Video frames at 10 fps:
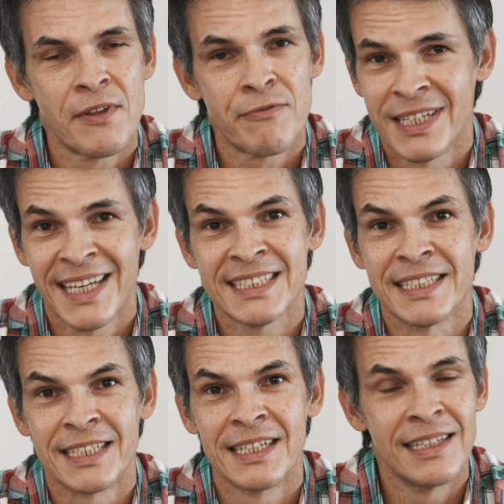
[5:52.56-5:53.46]

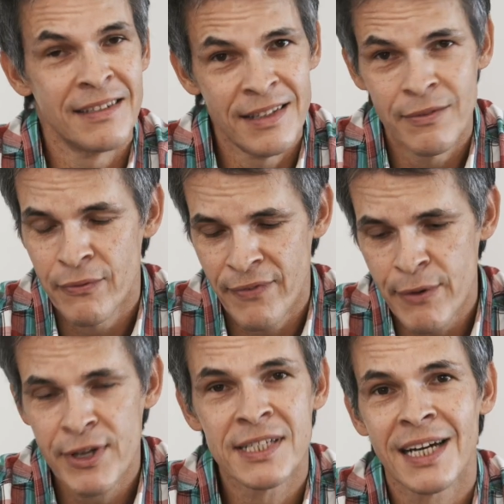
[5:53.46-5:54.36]
Fantastic.
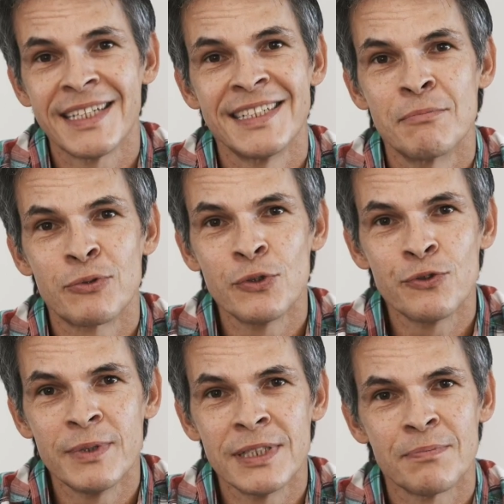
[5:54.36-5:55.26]
Very tiny
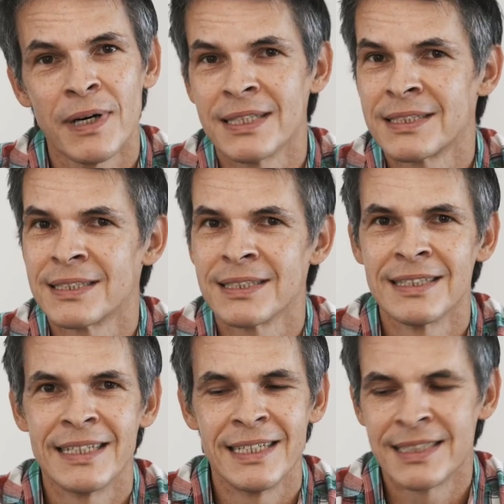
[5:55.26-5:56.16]
improvement, but
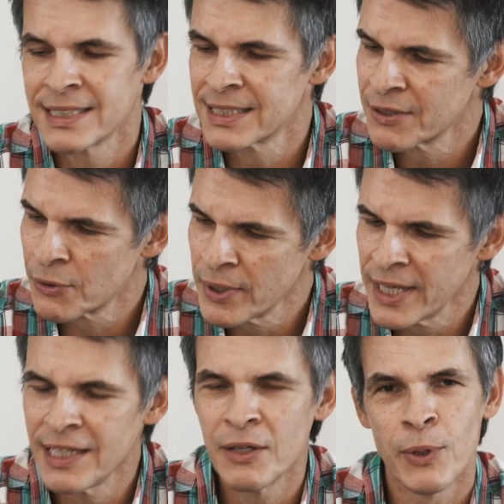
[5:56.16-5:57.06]
it's
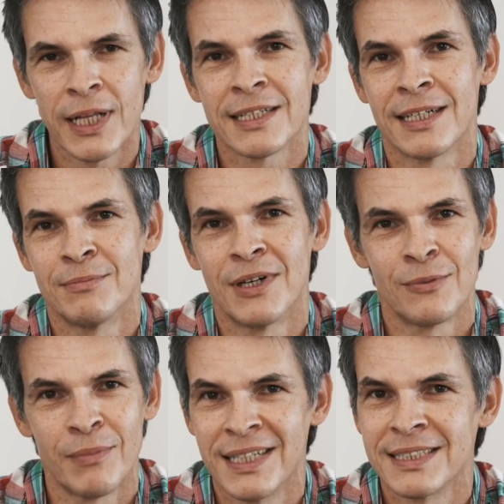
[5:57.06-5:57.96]
really welcome
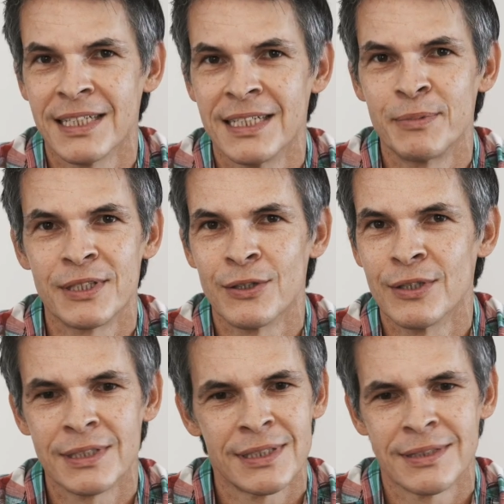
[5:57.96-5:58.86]
on my side
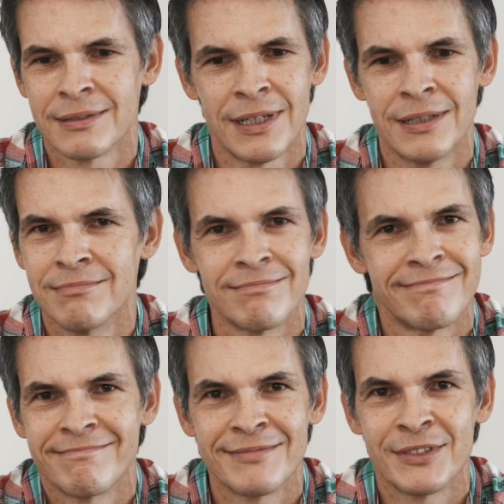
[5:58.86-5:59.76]
because yeah,
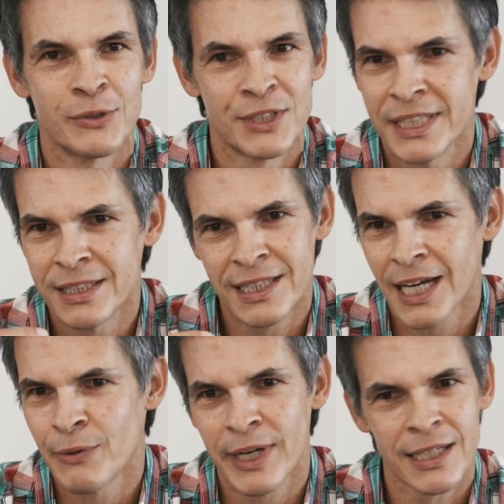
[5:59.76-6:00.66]
you see it
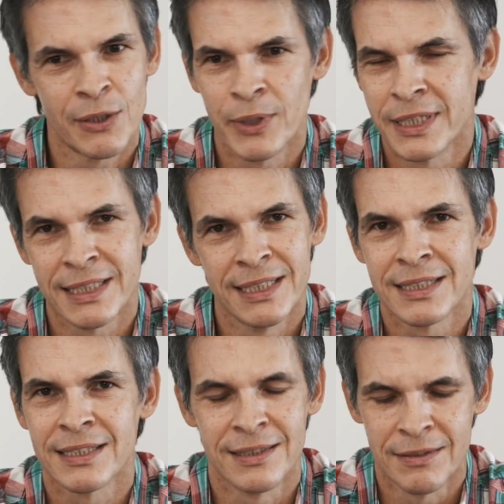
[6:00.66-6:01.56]
directly where it
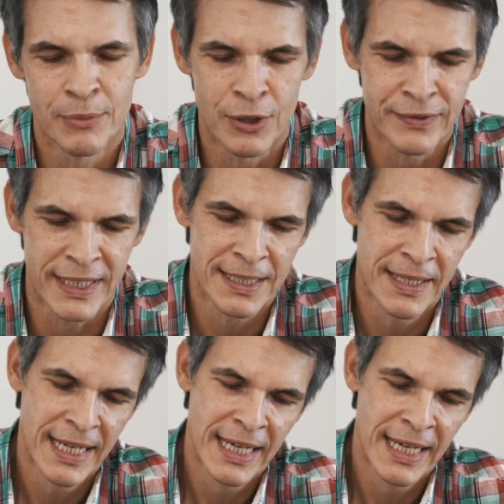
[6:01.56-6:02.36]
is and perfect.